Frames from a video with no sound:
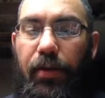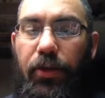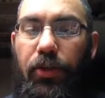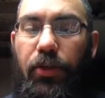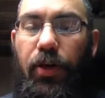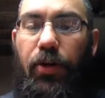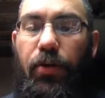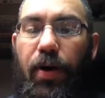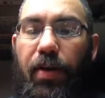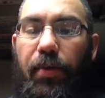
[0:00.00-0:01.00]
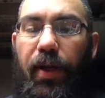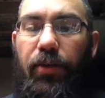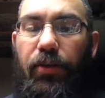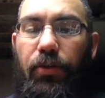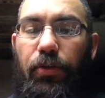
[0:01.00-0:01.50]
So I
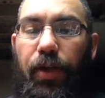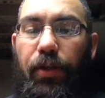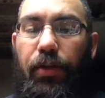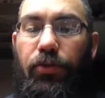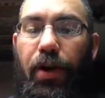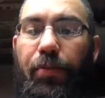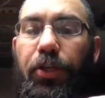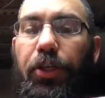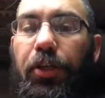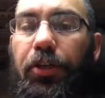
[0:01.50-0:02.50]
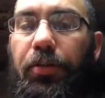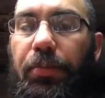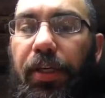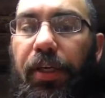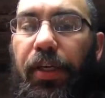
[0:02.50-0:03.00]
make do with trauma shears
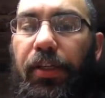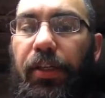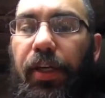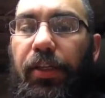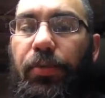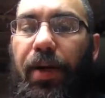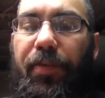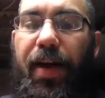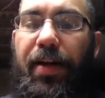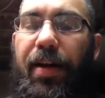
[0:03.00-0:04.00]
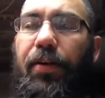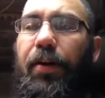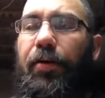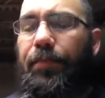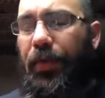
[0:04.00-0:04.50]
because that's what I've got down
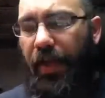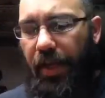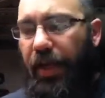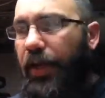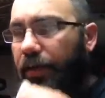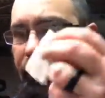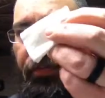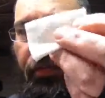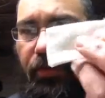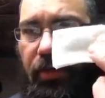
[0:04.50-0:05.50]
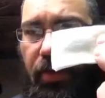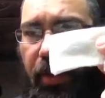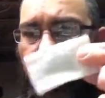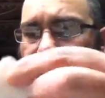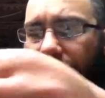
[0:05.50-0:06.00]
here.
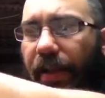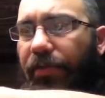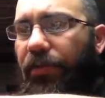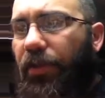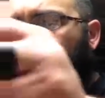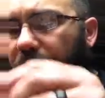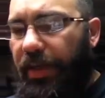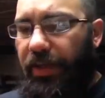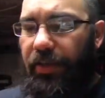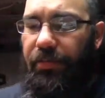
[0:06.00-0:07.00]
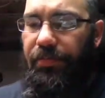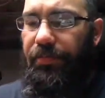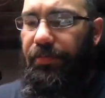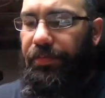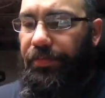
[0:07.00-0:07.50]
There's my leftover piece.
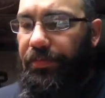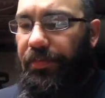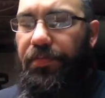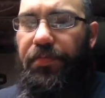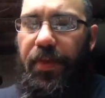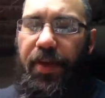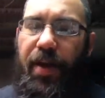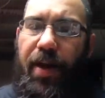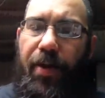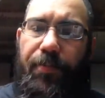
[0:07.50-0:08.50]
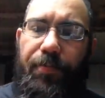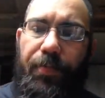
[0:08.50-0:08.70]
Now,